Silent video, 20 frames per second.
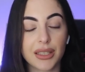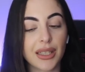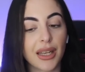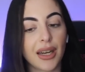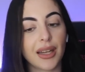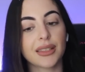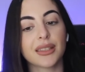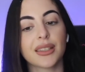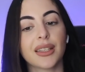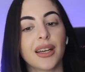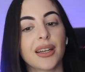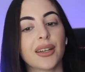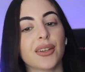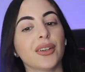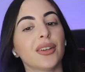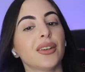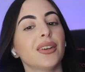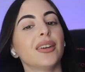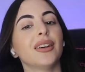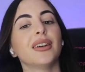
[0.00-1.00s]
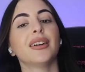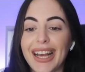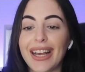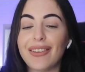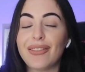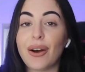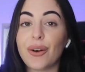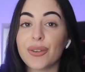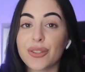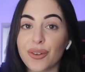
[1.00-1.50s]
Shout out to that girl.
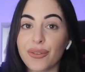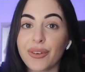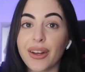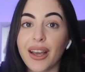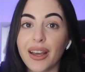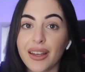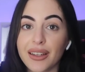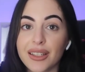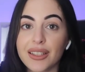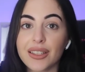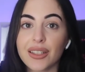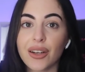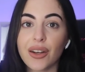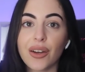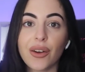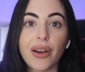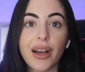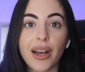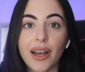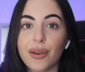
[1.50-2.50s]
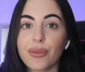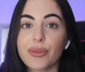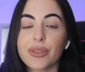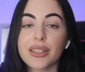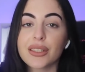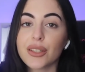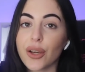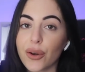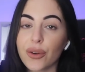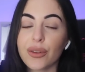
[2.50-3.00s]
If I was in a reality show, I
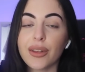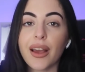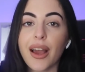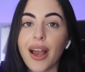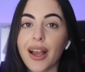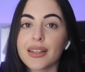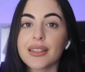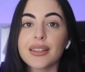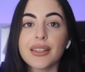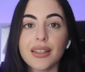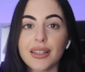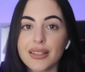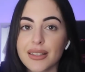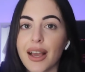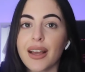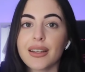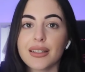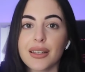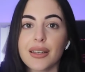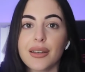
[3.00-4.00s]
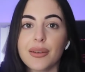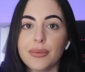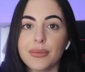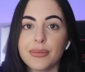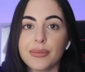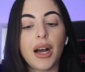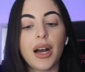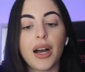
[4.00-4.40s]
would totally act the exact same.